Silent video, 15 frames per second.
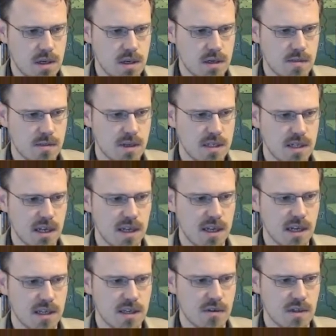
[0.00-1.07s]
As much as I'd
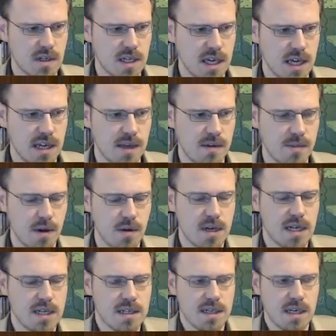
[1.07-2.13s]
like to use it to get him out,
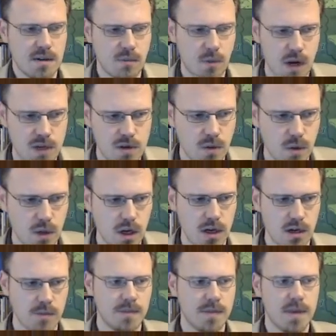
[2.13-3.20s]
that's like way too long.